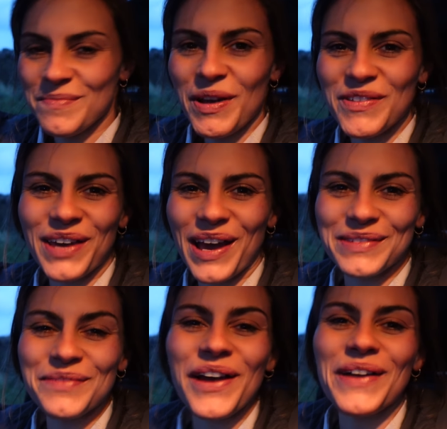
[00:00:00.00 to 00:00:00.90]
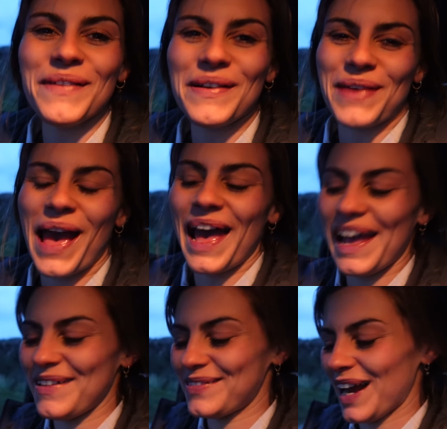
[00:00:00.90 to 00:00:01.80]
Both the girls were very well
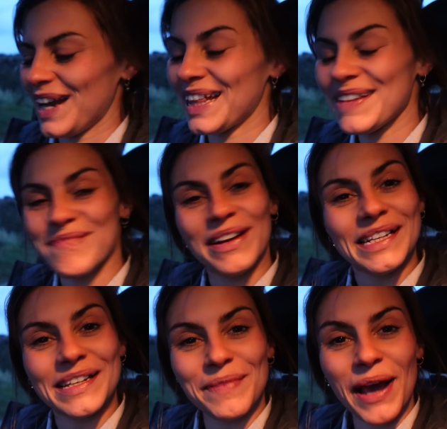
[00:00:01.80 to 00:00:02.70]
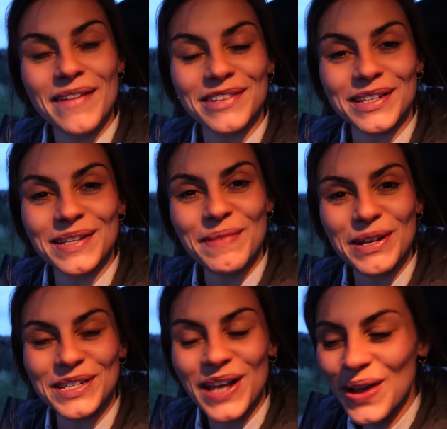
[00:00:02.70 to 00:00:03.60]
behaved, and I think pleased to be out just as
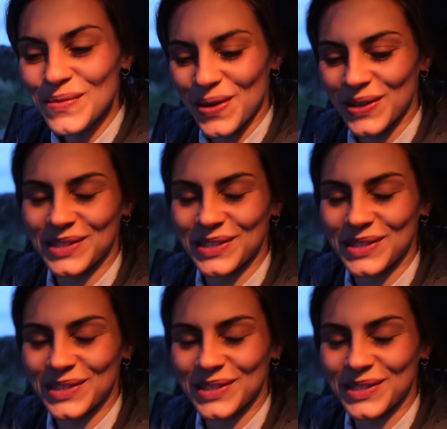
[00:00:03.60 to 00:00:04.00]
much as I was.